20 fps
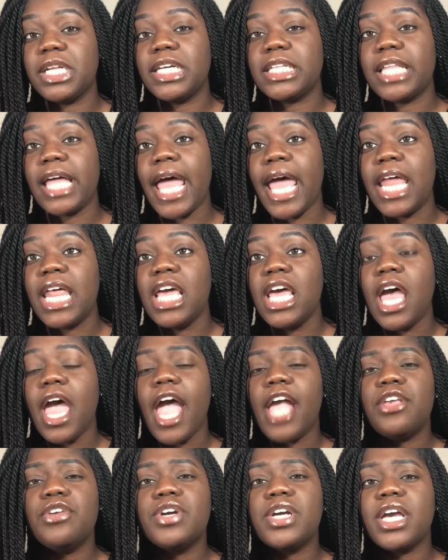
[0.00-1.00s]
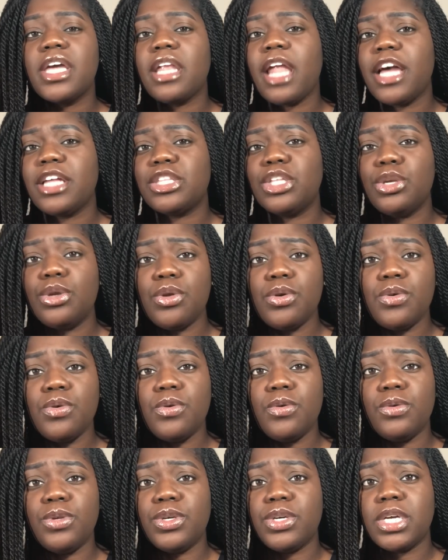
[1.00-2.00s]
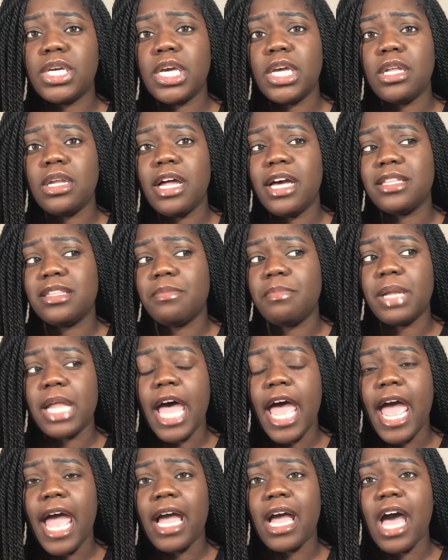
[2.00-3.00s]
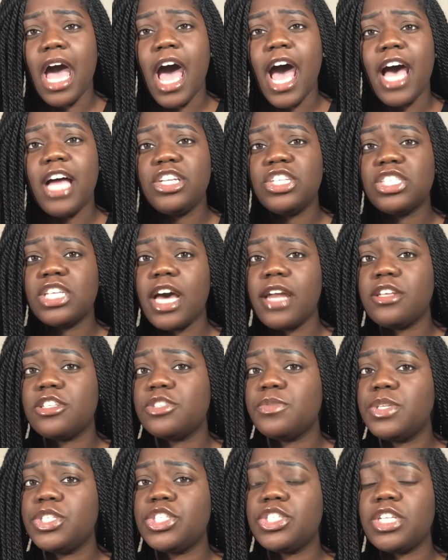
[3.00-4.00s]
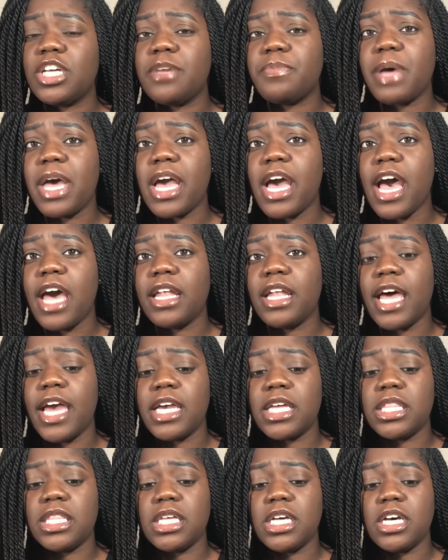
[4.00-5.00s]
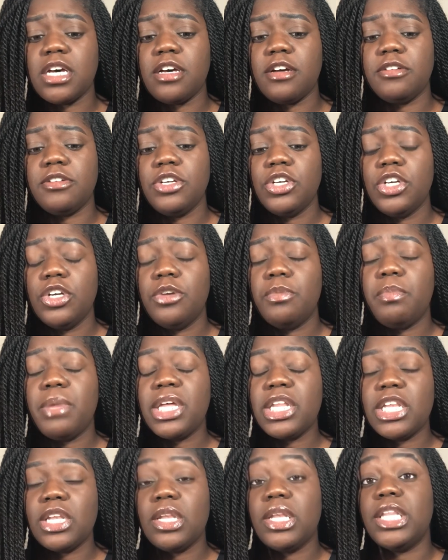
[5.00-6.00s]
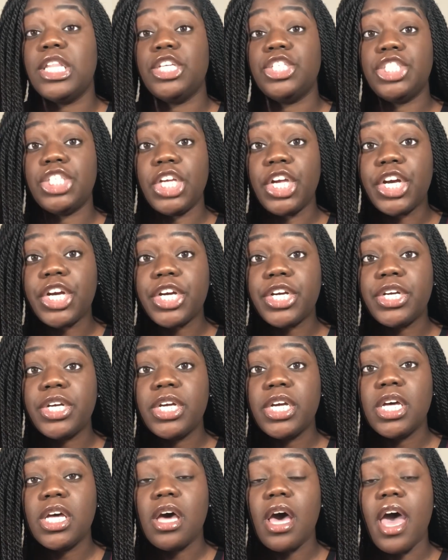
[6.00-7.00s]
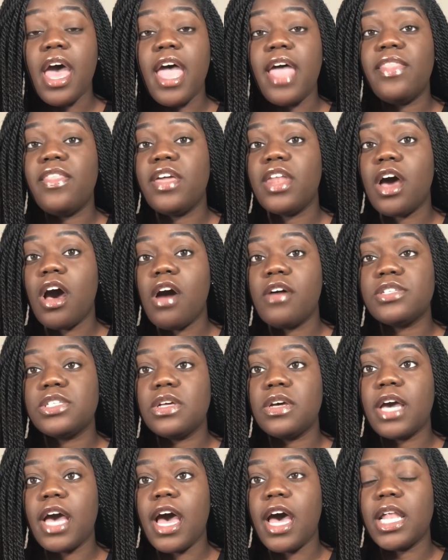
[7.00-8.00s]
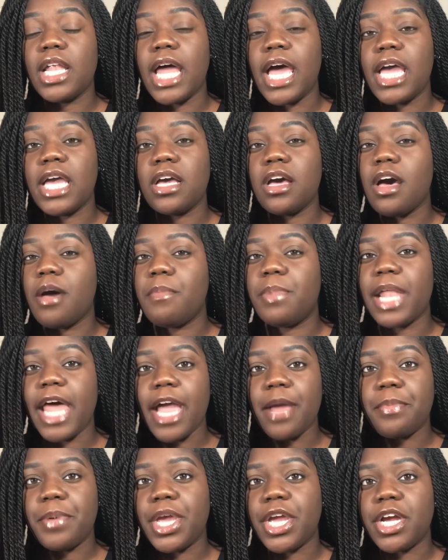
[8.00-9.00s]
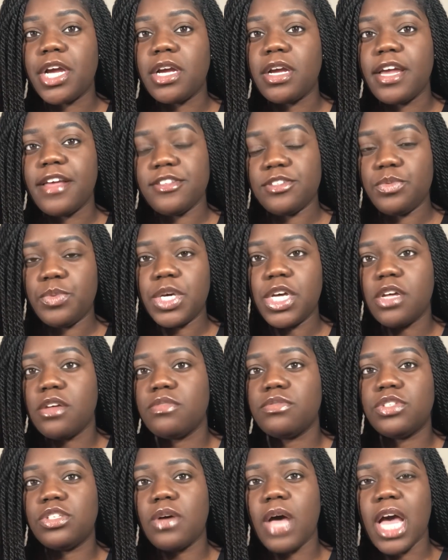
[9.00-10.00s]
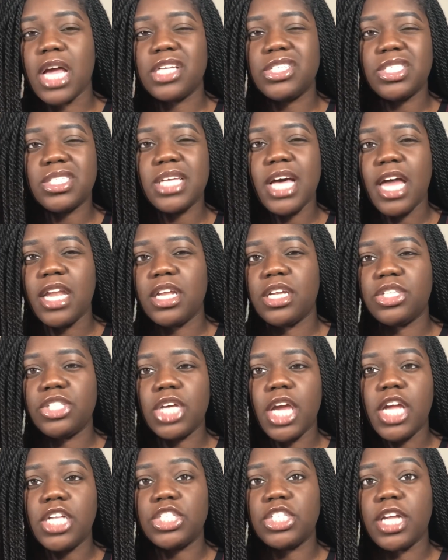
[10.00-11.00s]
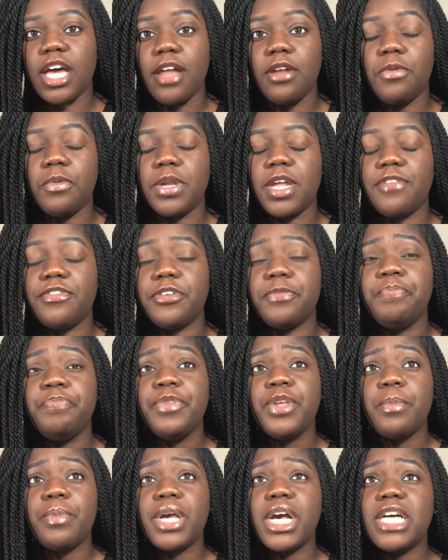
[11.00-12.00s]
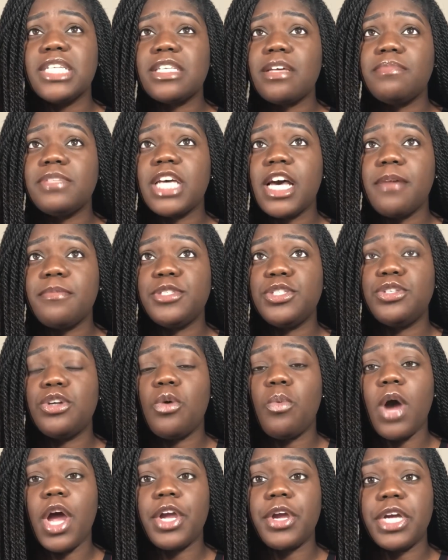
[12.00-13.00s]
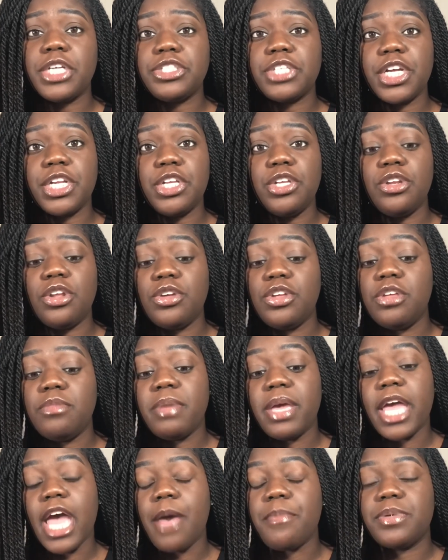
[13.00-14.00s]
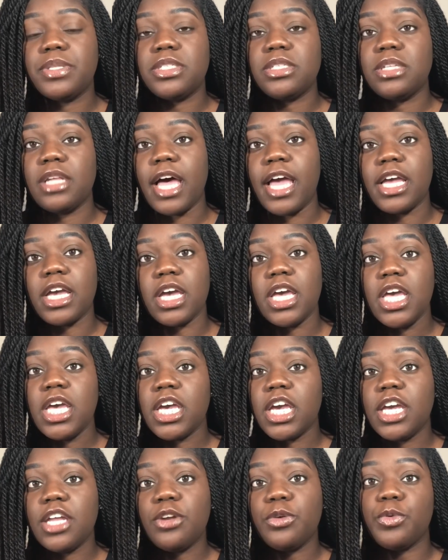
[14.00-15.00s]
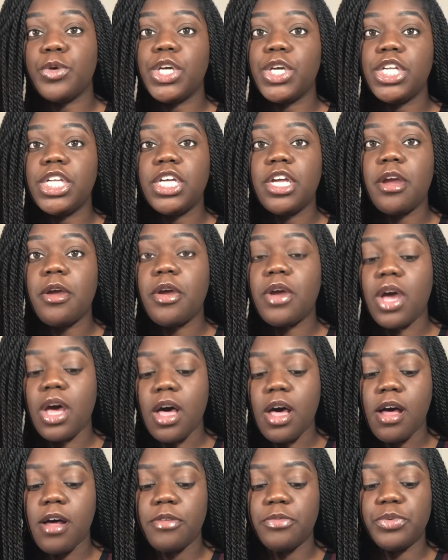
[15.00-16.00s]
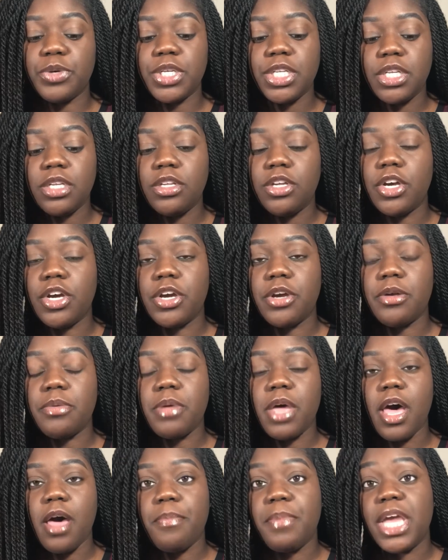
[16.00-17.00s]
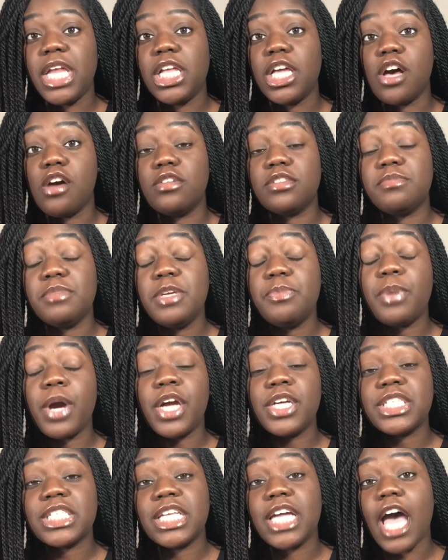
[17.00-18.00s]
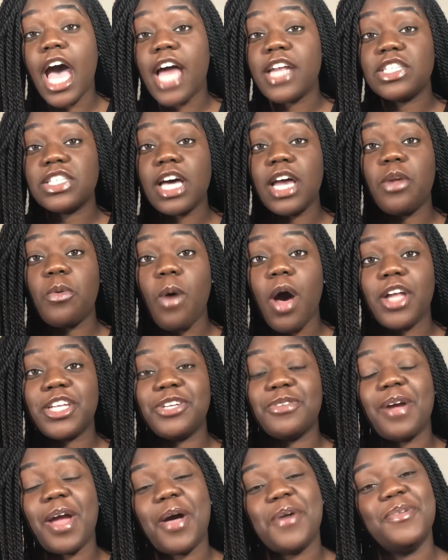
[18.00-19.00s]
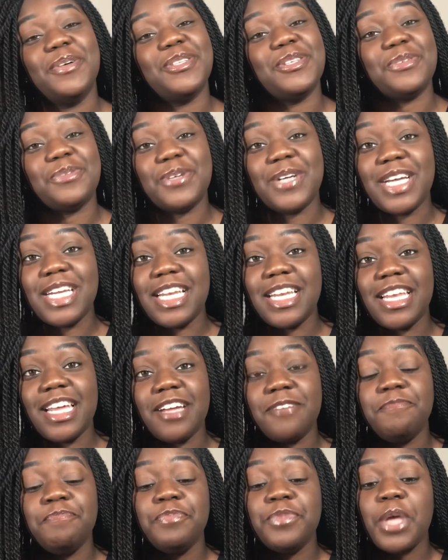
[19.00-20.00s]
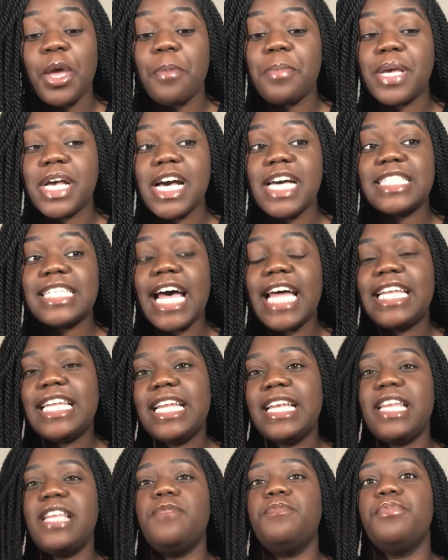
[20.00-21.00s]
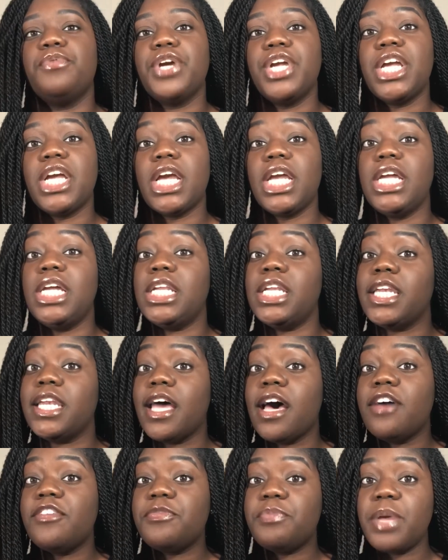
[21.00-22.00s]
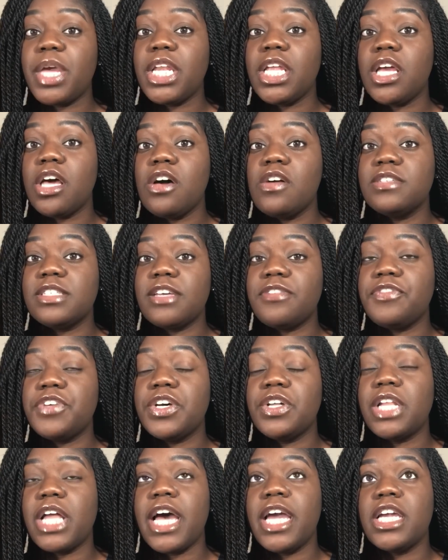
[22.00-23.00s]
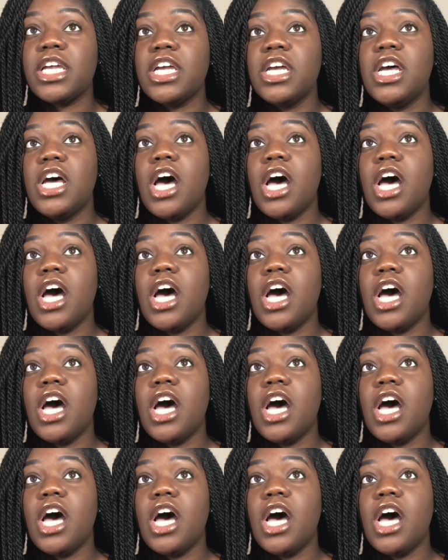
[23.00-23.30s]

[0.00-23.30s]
like that. And you can get like the nude, you can get like the black. I just kind of switched it up. I got like the sheer, and then I also got like a black pair as well, so I can just kind of change it out or whatever. Because sometimes, you know, while you're at training, you know, you may happen to like get a run in your pantyhose. Me personally, I just kind of walked around with a run in it because I didn't bring enough pantyhose, I feel like.